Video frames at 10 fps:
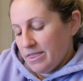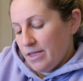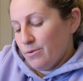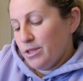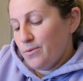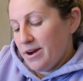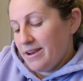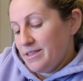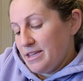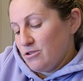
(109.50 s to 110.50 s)
weren't
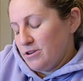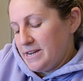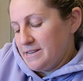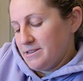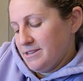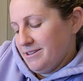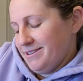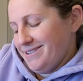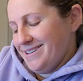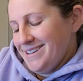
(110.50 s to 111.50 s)
anything grand.
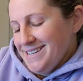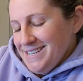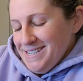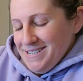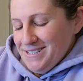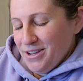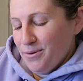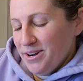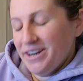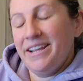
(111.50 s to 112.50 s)

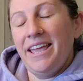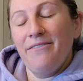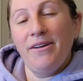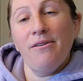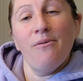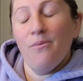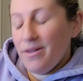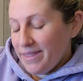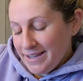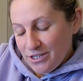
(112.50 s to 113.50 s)
So we are gonna give it
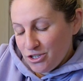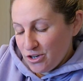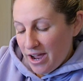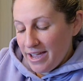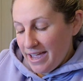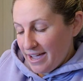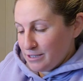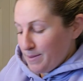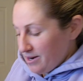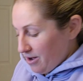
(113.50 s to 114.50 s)
one last try. It
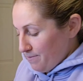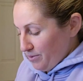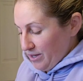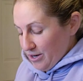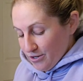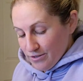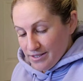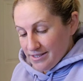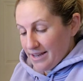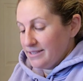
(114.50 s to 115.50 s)
has been a couple years
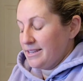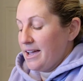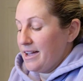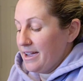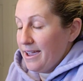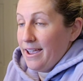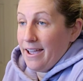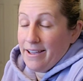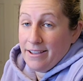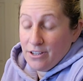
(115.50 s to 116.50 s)
since
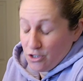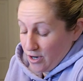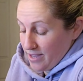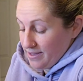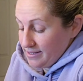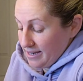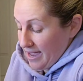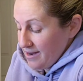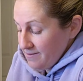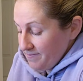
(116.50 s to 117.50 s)
I tried this
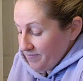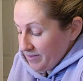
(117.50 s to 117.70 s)
again.